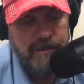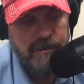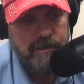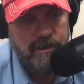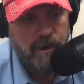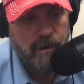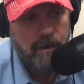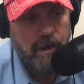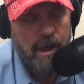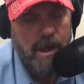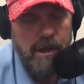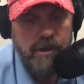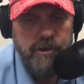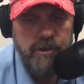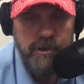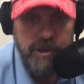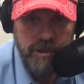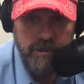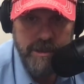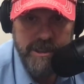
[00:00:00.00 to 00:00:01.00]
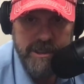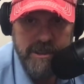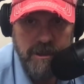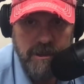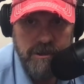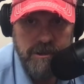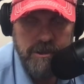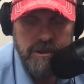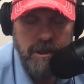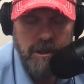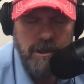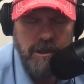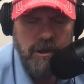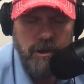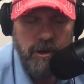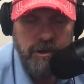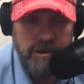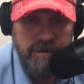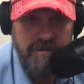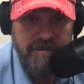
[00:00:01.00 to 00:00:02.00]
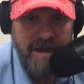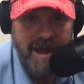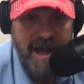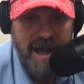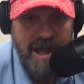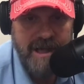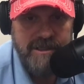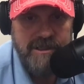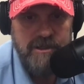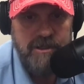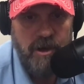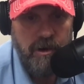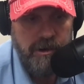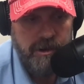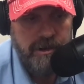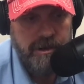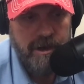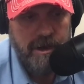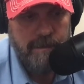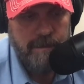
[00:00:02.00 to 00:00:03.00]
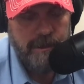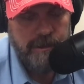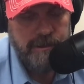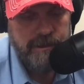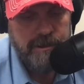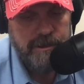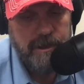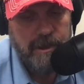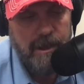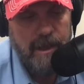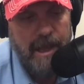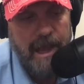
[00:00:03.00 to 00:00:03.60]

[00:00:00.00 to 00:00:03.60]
So do your research, learn your facts, know your numbers,